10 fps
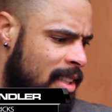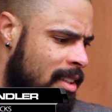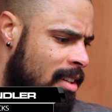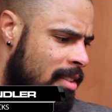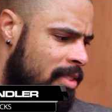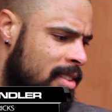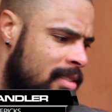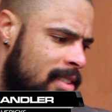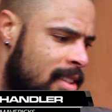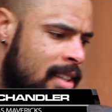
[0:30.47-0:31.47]
I think
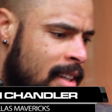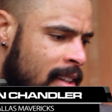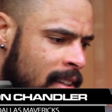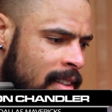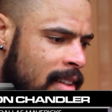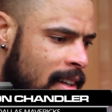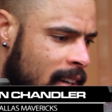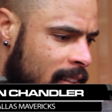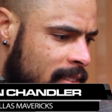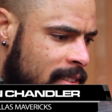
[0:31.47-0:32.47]
offensively,
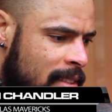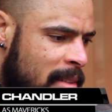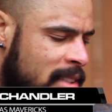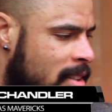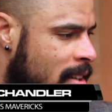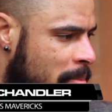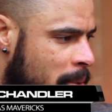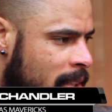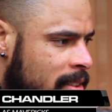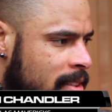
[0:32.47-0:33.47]
this team has all the
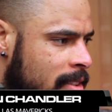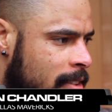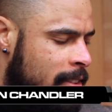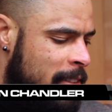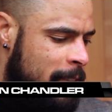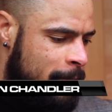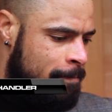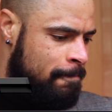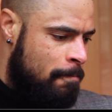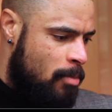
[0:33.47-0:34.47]
punch,
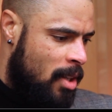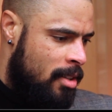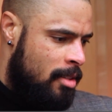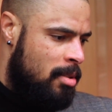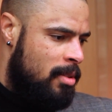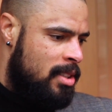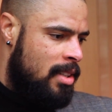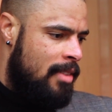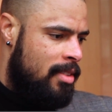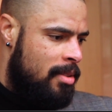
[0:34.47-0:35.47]
you know, but we
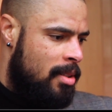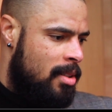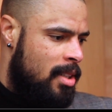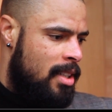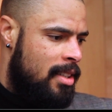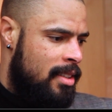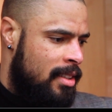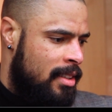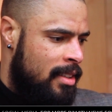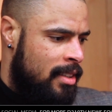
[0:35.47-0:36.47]
still have to grow,
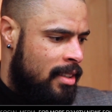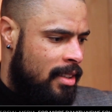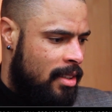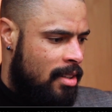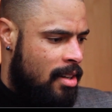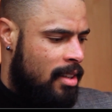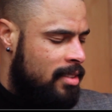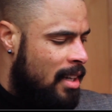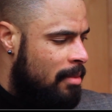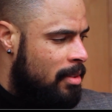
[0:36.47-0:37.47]
you know, on our
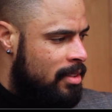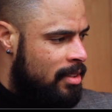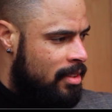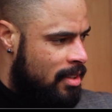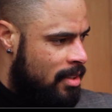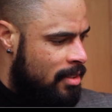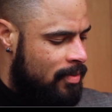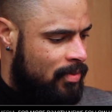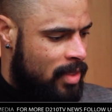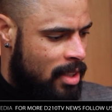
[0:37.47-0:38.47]
assignments and,
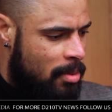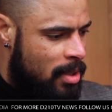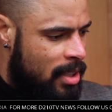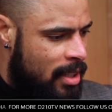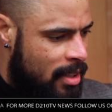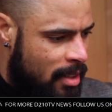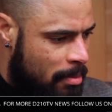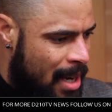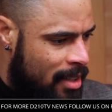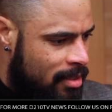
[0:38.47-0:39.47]
you know, really getting there,
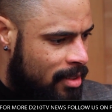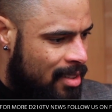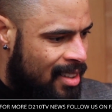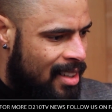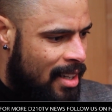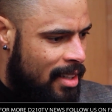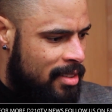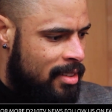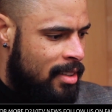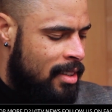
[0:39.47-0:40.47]
battling on the glass.
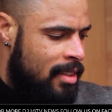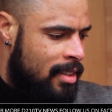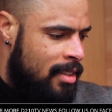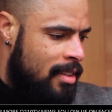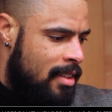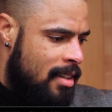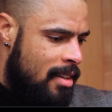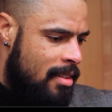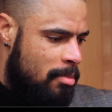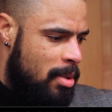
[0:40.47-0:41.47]

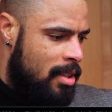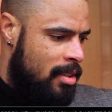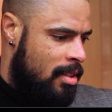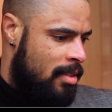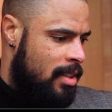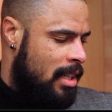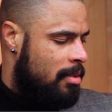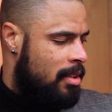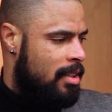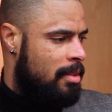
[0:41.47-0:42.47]
But, you know, I feel like
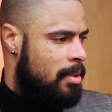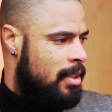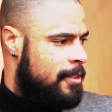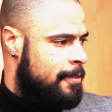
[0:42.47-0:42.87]
we're in a good place.